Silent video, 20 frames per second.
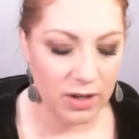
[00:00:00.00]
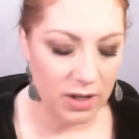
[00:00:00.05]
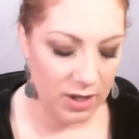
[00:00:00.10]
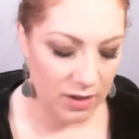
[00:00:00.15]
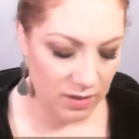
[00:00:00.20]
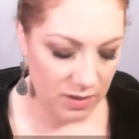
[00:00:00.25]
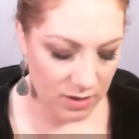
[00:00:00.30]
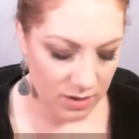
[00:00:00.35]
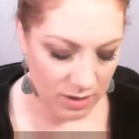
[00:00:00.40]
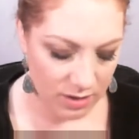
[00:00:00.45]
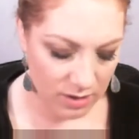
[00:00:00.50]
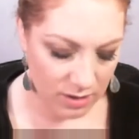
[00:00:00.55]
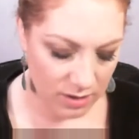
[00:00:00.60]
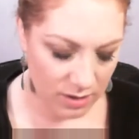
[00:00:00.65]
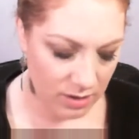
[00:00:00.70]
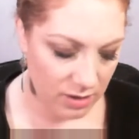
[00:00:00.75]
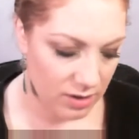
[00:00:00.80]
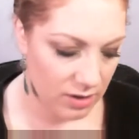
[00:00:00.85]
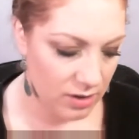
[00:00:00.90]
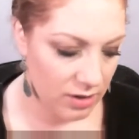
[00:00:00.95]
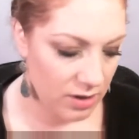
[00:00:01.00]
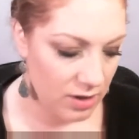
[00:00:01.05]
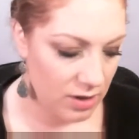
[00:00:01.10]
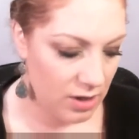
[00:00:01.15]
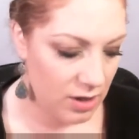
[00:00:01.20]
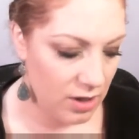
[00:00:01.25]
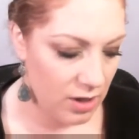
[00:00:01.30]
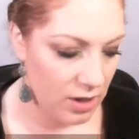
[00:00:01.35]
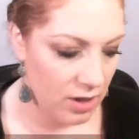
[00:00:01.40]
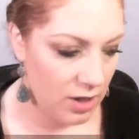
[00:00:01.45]
in the
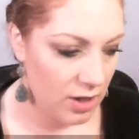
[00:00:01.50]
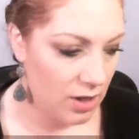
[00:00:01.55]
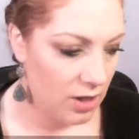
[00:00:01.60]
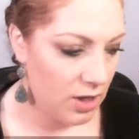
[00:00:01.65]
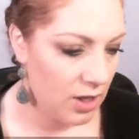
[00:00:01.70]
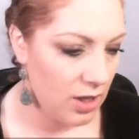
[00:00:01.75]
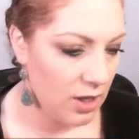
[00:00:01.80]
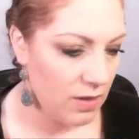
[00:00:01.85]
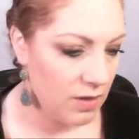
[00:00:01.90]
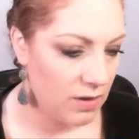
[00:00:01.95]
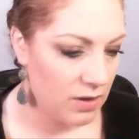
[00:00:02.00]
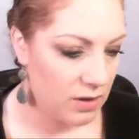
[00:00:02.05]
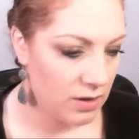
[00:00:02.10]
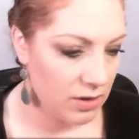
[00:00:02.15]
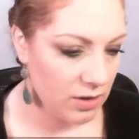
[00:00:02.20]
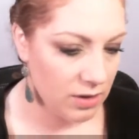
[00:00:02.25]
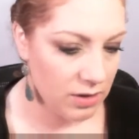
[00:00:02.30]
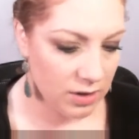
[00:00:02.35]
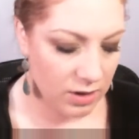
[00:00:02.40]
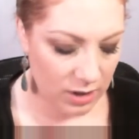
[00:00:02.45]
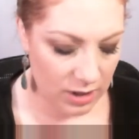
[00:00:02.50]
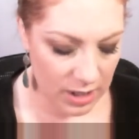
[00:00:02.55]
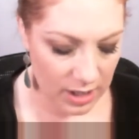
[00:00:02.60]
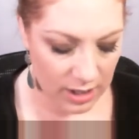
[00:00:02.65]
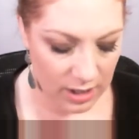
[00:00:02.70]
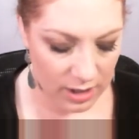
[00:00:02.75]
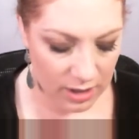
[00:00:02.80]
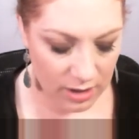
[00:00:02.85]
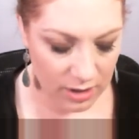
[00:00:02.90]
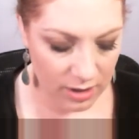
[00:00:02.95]
in the, the
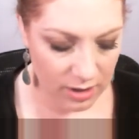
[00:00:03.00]
light.